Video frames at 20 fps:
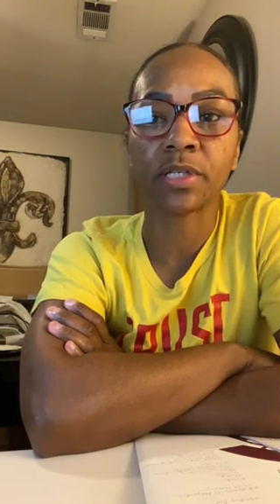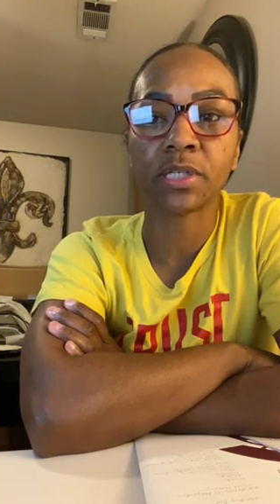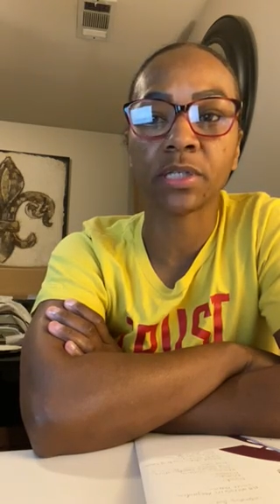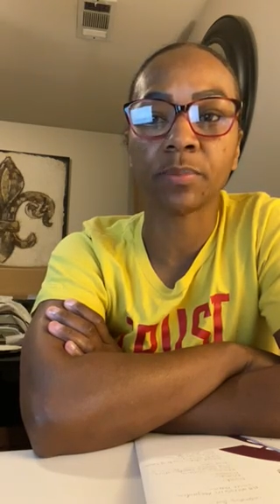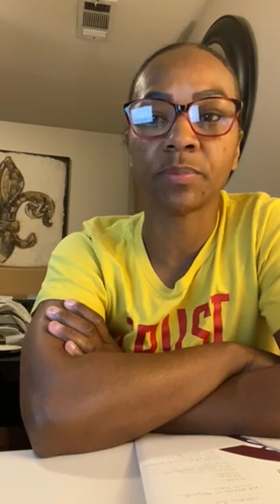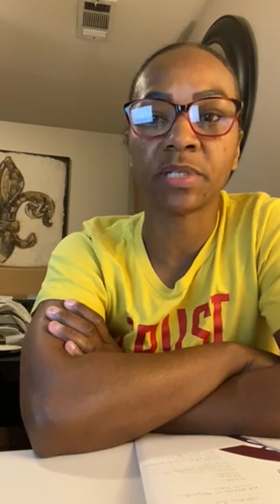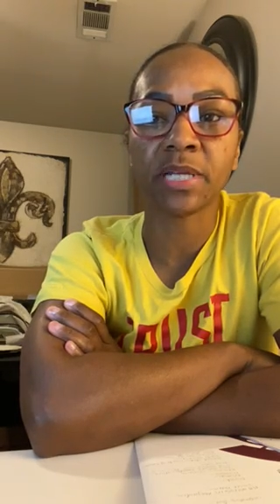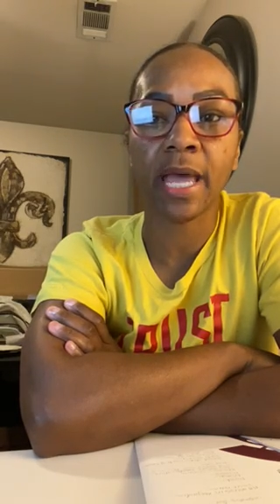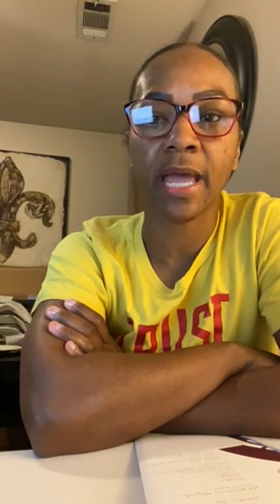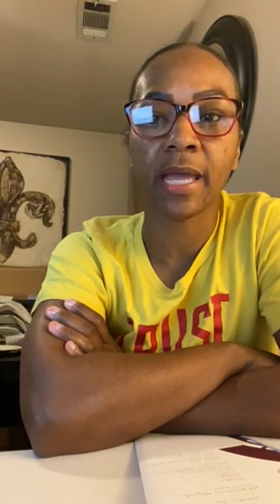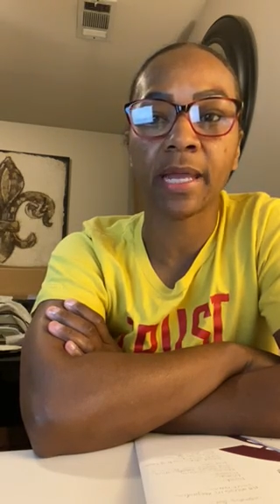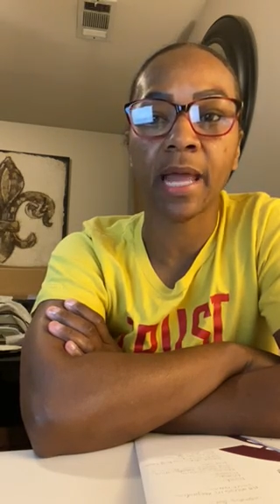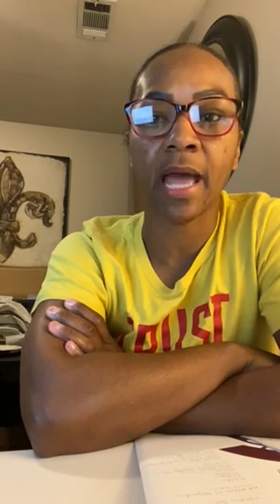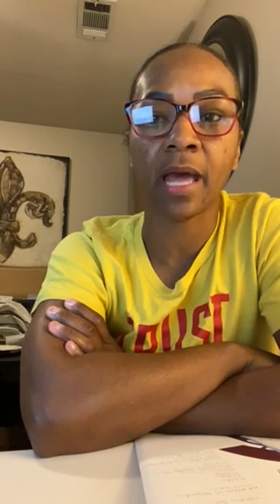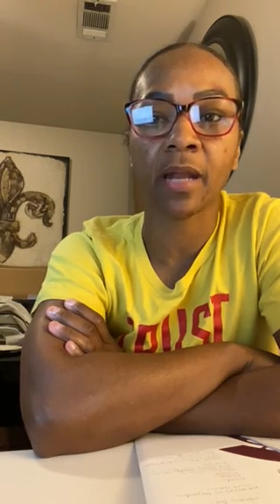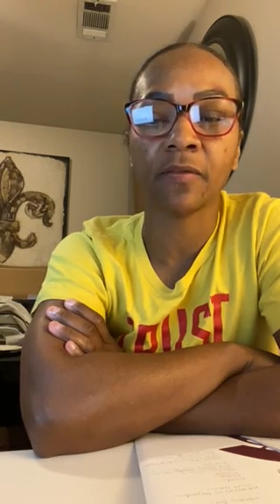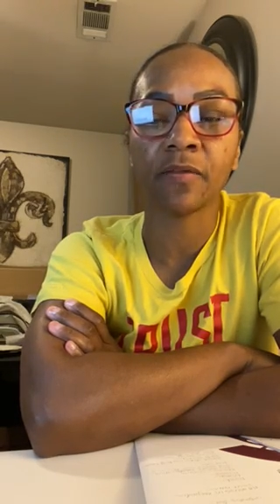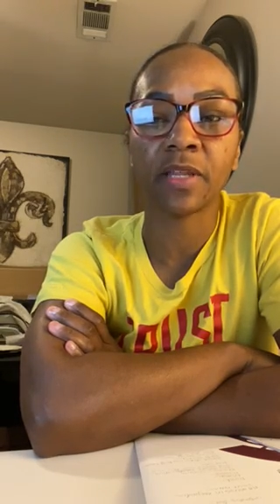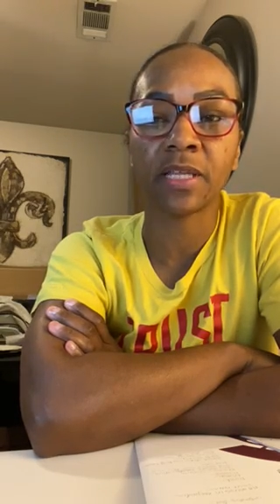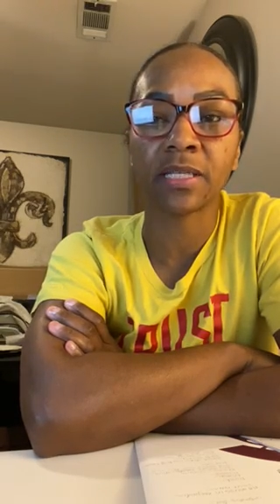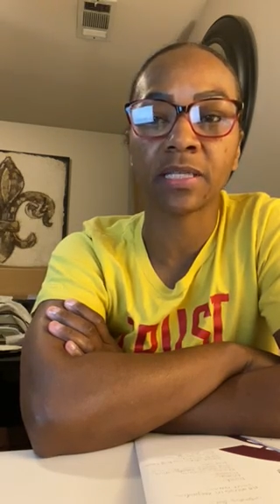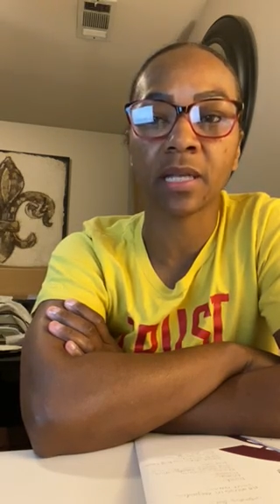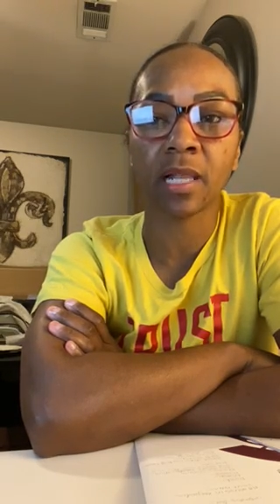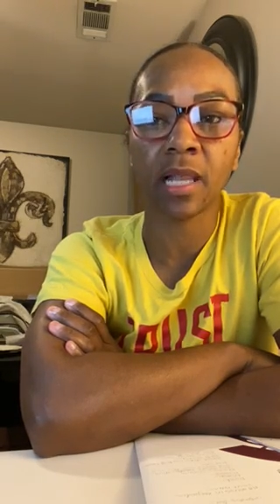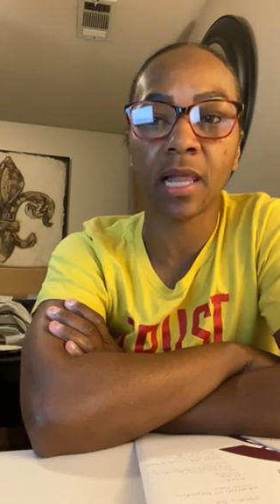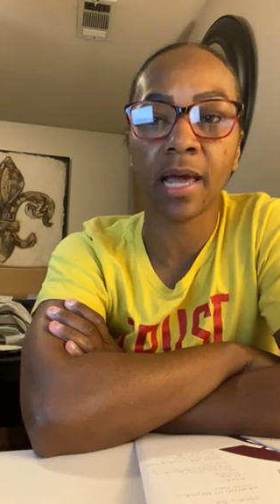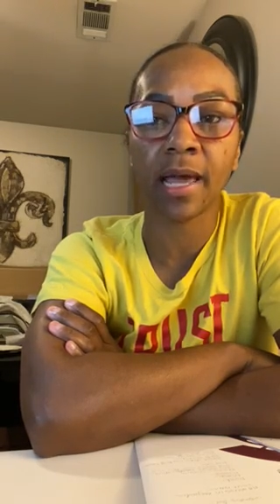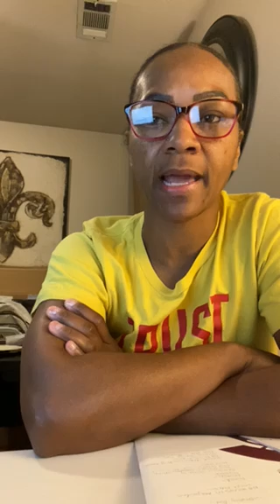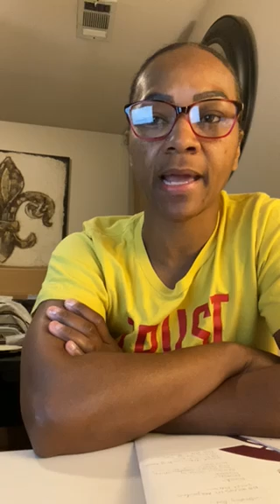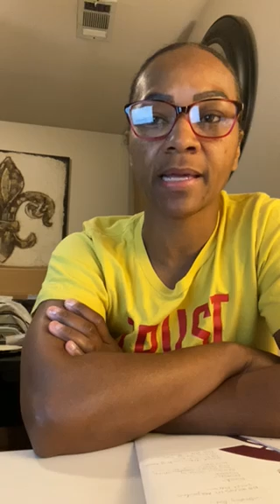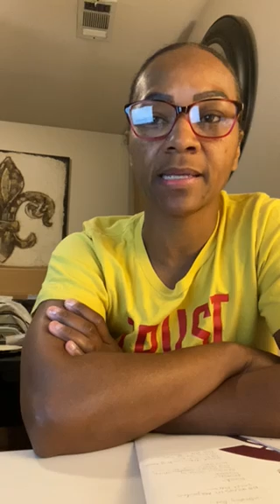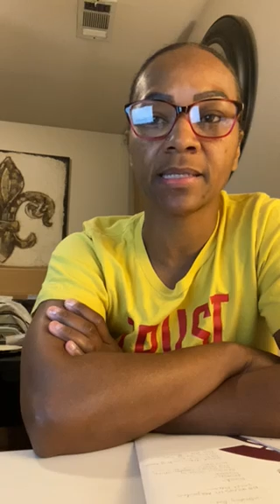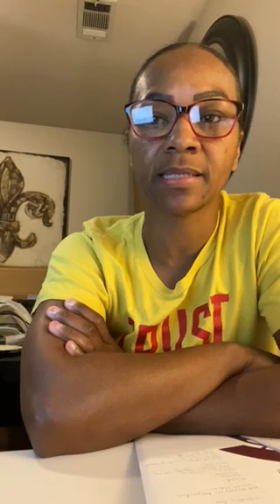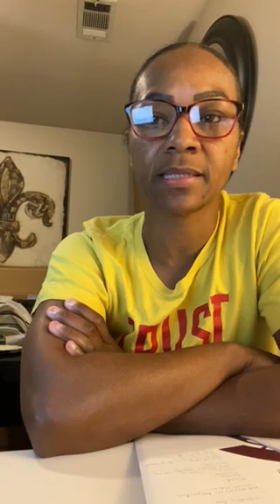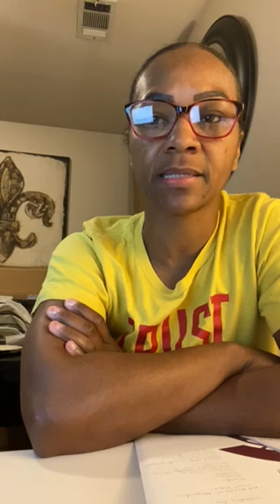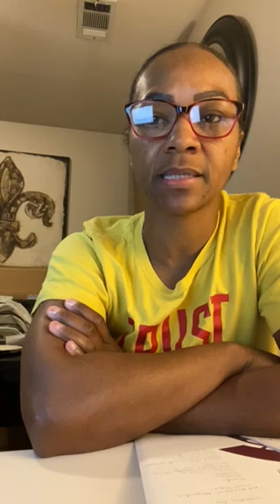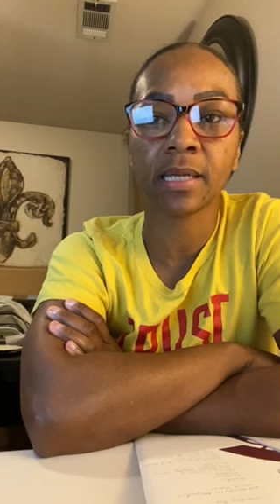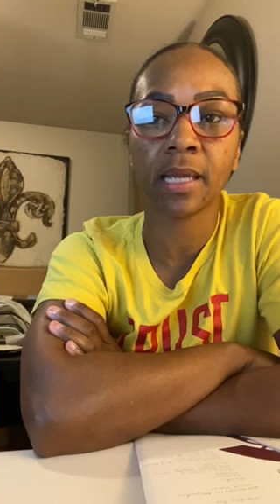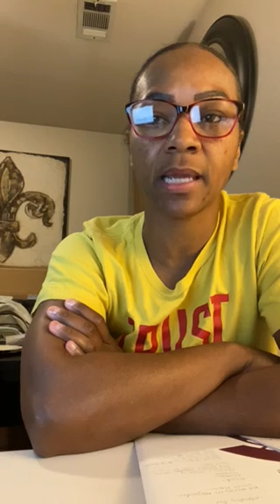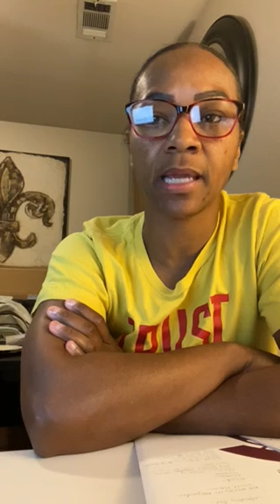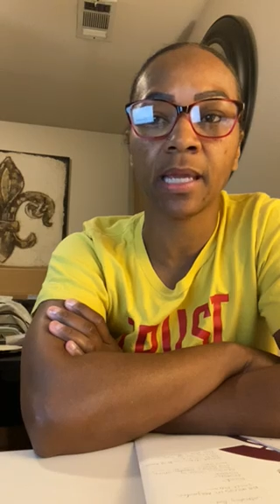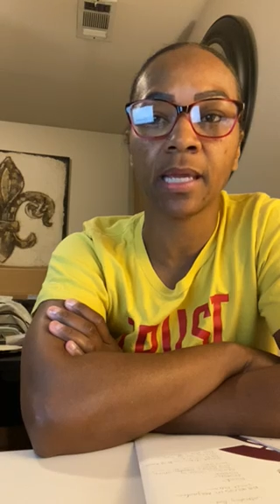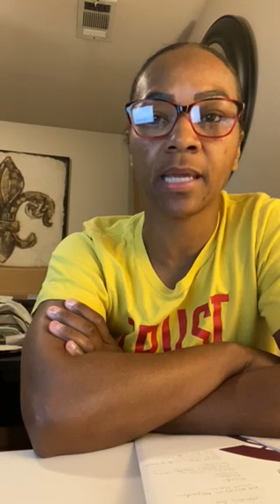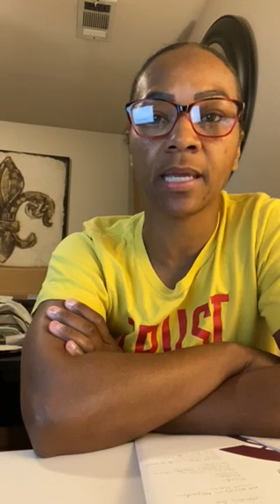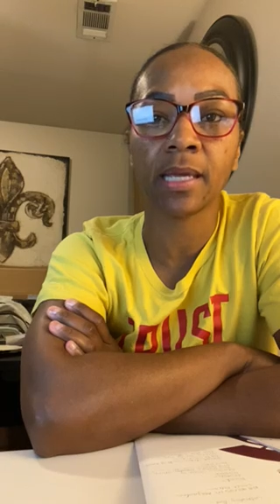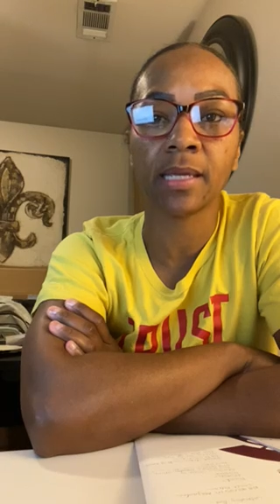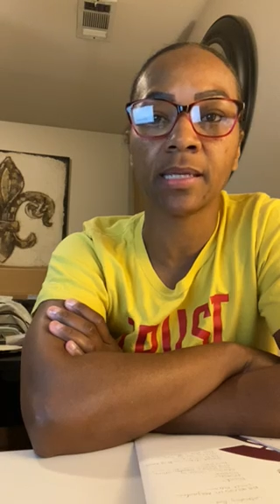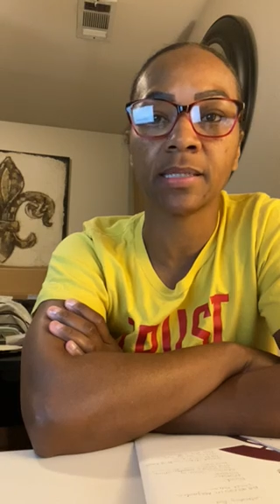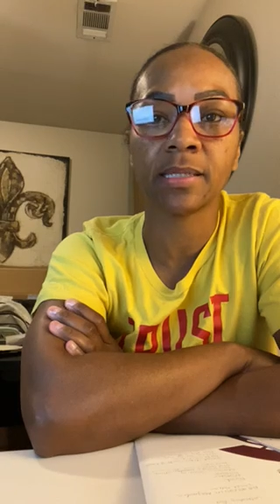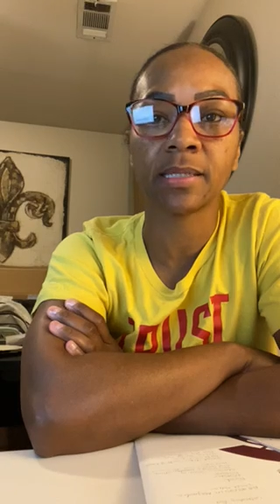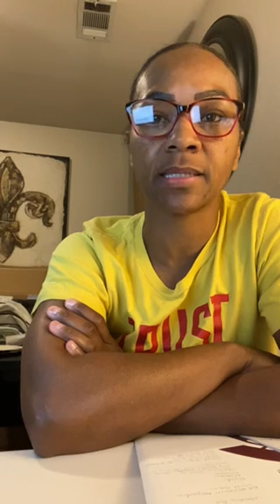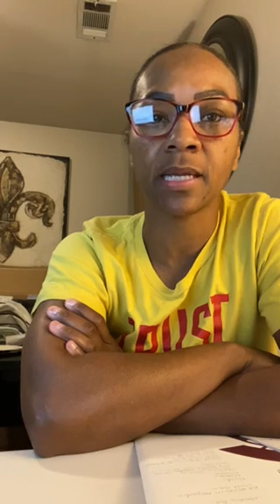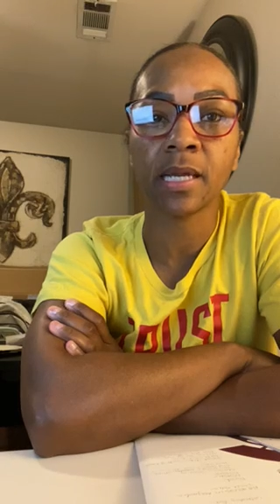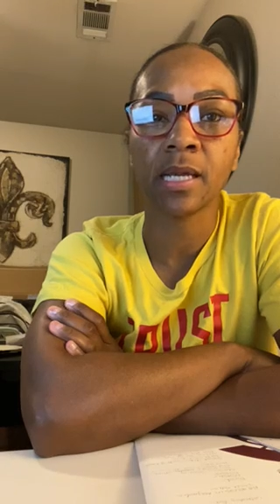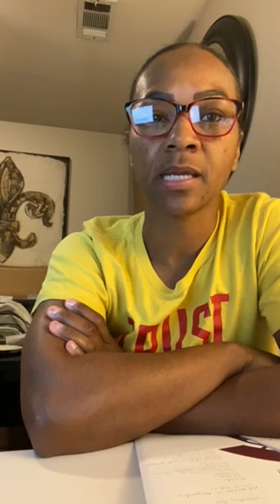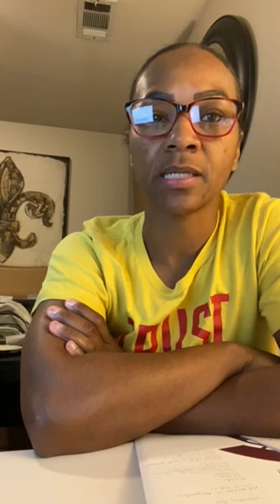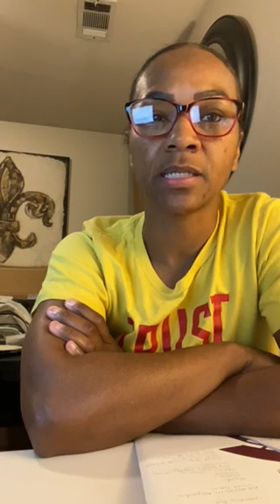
to obtain out of this class is